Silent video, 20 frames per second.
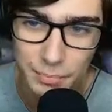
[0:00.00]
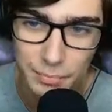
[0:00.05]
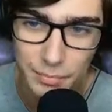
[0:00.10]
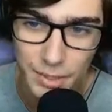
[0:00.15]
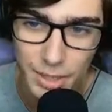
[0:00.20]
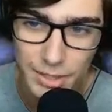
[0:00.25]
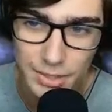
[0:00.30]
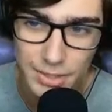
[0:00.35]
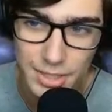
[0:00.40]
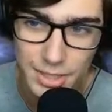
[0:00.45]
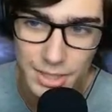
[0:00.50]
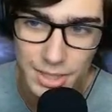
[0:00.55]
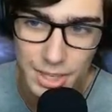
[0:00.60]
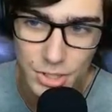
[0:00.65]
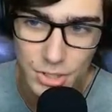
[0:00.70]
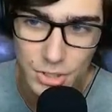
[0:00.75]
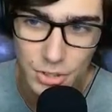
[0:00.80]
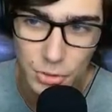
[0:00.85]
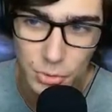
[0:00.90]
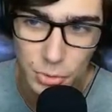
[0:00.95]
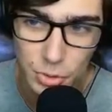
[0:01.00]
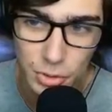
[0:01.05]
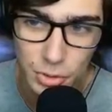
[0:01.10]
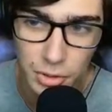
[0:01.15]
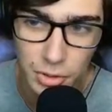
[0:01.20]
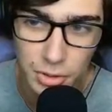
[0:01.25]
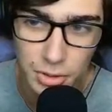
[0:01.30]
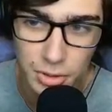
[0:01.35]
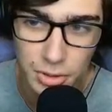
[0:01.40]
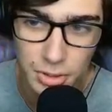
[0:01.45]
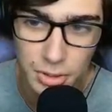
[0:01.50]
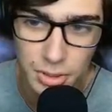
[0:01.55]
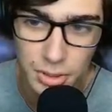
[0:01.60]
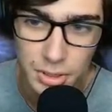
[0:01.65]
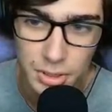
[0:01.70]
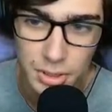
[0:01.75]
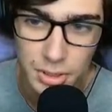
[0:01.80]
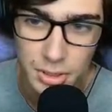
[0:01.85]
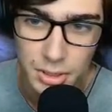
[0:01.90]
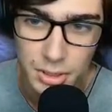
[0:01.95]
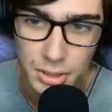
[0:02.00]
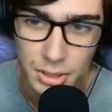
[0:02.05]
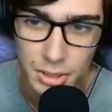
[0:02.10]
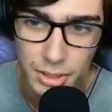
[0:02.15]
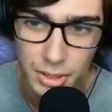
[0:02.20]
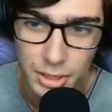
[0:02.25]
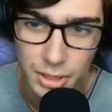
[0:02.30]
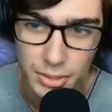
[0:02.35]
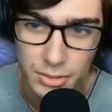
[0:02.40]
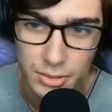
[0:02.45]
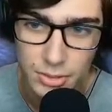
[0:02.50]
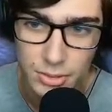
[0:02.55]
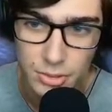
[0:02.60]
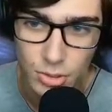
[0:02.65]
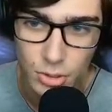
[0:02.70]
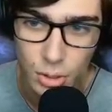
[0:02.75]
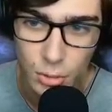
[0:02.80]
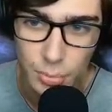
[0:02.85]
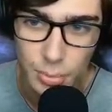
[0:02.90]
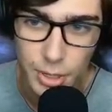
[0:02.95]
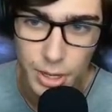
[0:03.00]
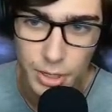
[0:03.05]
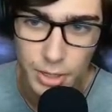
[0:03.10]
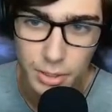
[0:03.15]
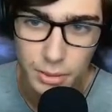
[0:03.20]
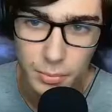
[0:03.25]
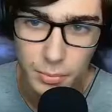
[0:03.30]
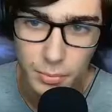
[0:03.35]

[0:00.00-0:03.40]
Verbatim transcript: I didn't catch the roll. Alright, so just go back.